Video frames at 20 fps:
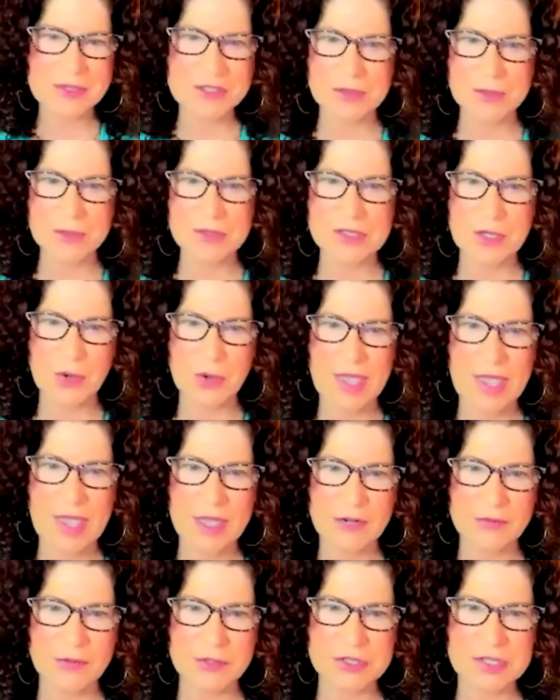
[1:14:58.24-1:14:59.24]
She was so
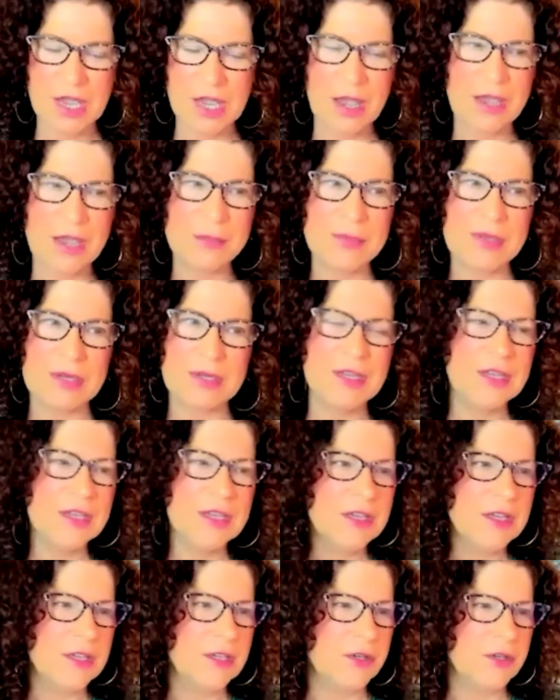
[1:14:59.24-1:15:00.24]
ahead of her time, and
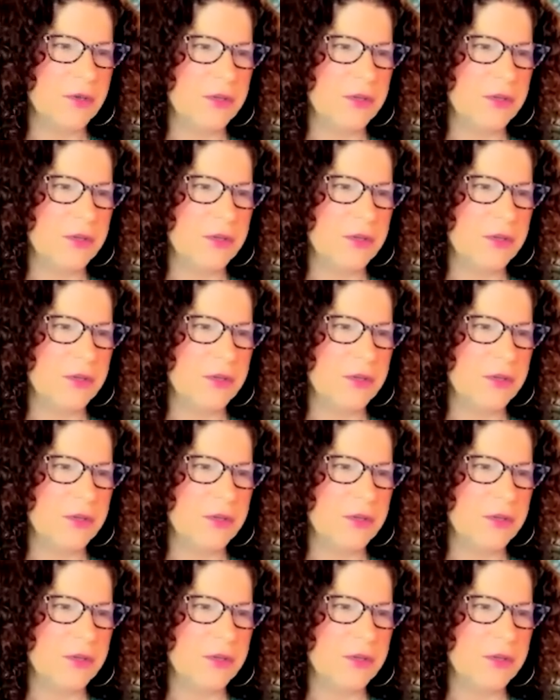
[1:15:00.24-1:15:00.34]
you know,